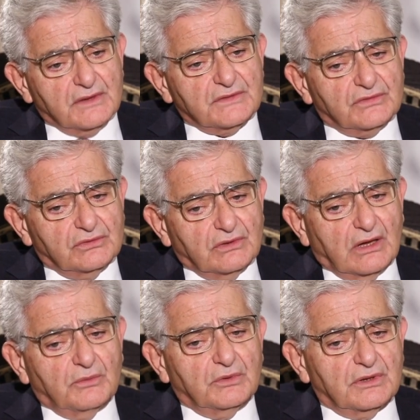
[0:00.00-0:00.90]
So
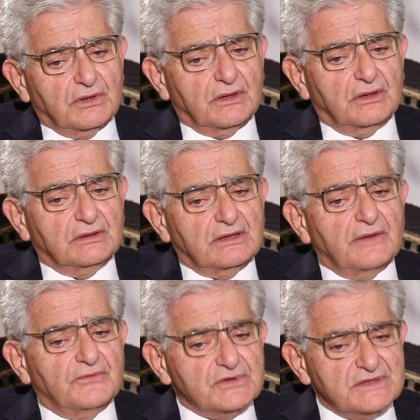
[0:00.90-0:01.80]
our
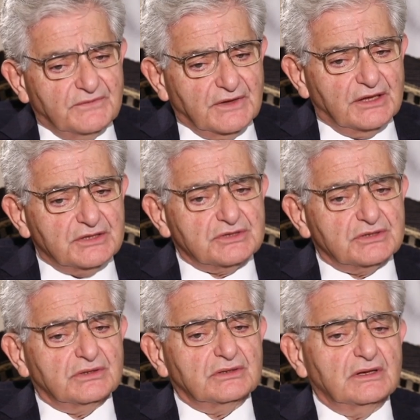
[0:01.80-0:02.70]

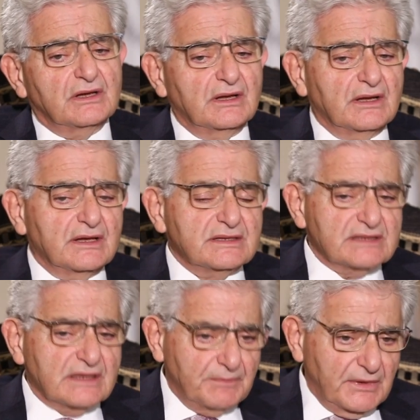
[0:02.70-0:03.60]
diversification
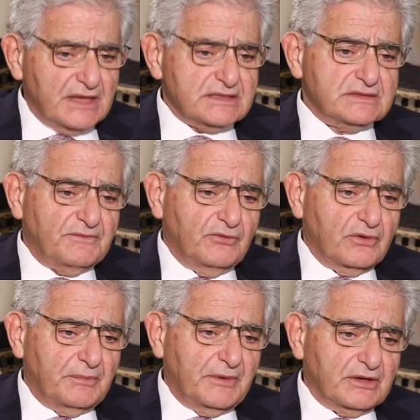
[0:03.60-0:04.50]
is a plus
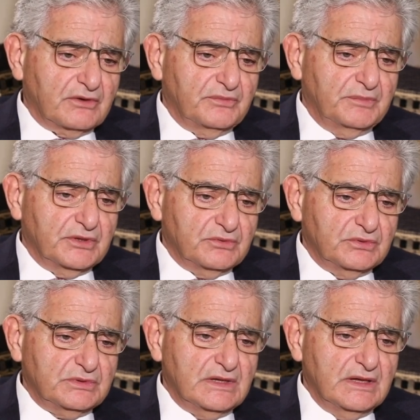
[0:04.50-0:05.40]
for Bank of
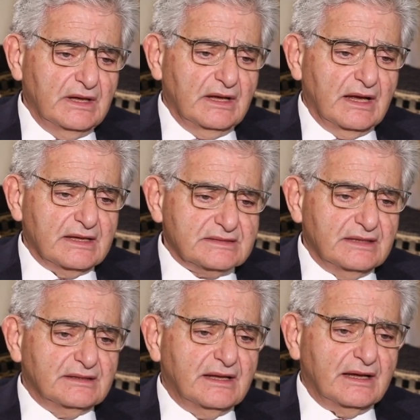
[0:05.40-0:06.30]
Beirut, as
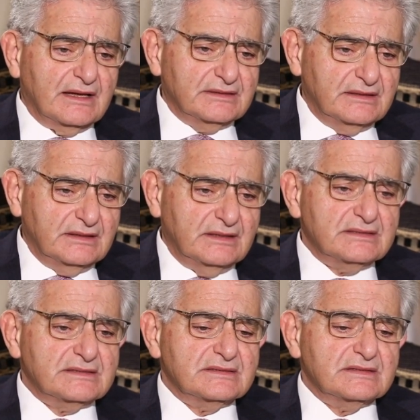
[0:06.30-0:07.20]
it
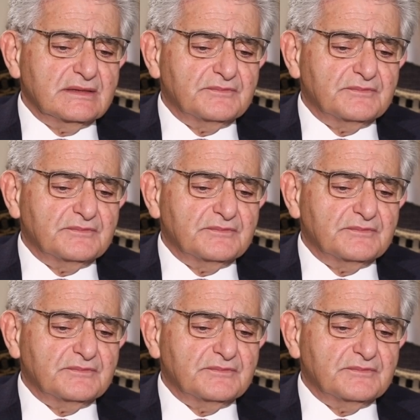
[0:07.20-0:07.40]
guarantees